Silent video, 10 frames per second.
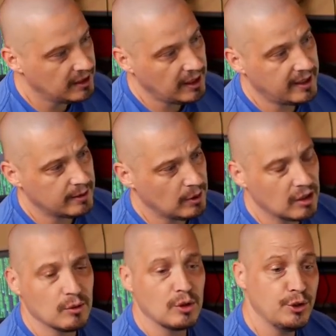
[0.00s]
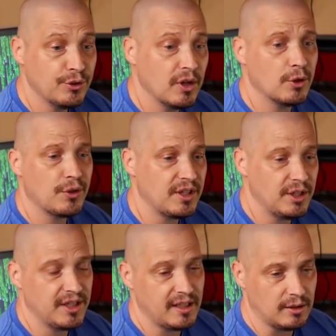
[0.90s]
And the other thing you
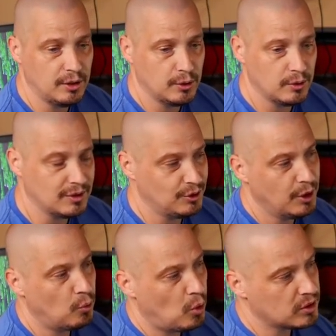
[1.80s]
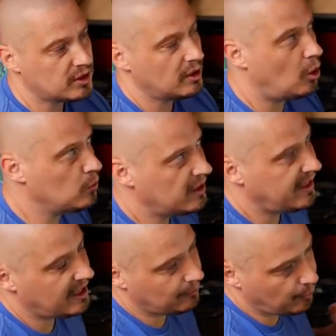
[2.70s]
need to do, you don't want to only
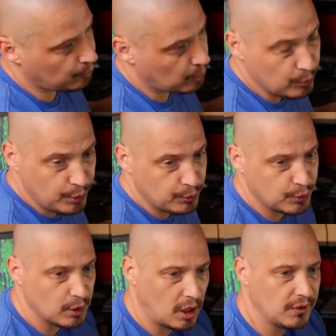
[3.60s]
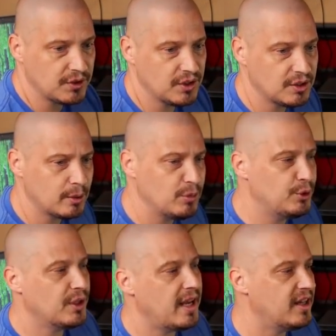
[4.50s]
have the root user on the system. You
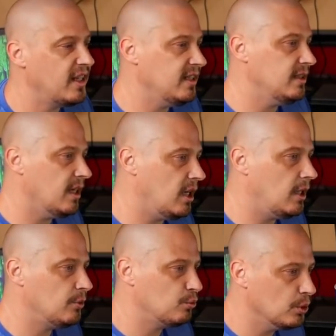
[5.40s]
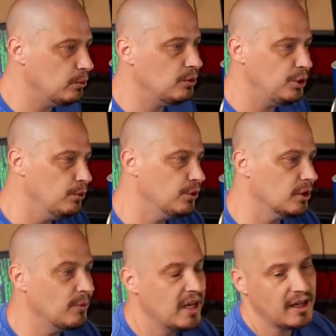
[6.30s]
should add a non-root
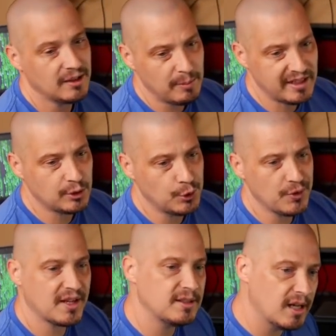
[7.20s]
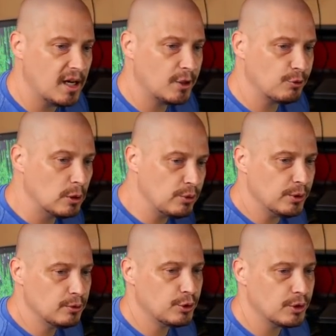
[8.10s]
user and make sure that non-root
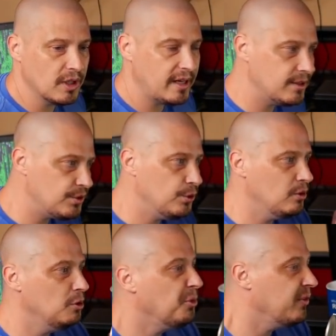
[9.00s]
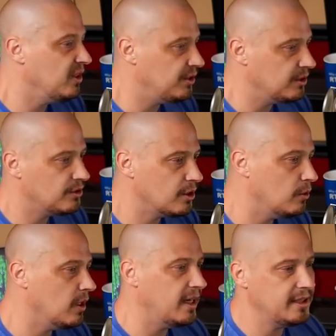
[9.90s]
user has sudo privileges.
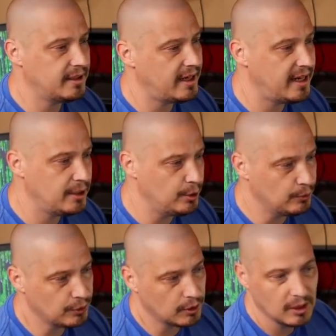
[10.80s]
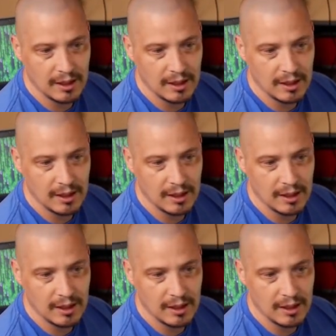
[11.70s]
So I did an add user